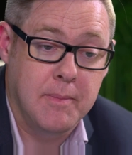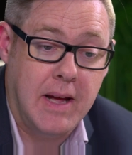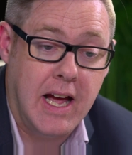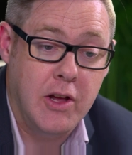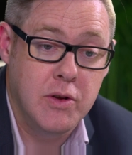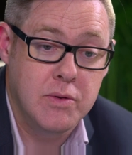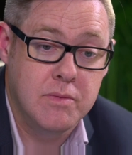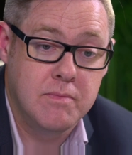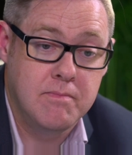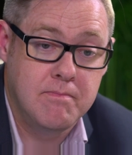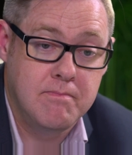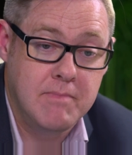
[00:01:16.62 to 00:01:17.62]

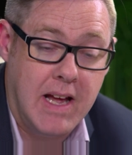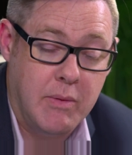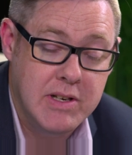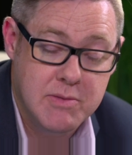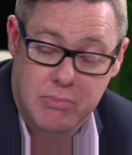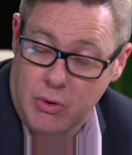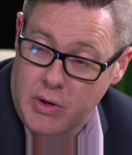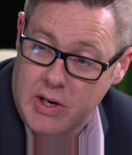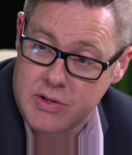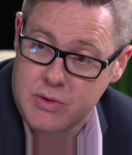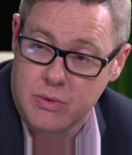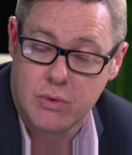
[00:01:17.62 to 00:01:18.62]
how we deploy
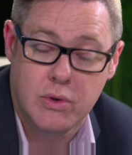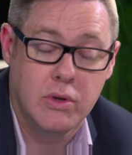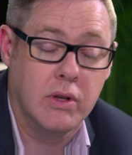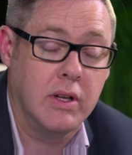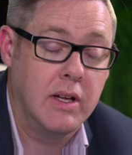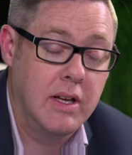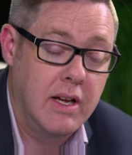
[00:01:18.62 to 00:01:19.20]
our tool,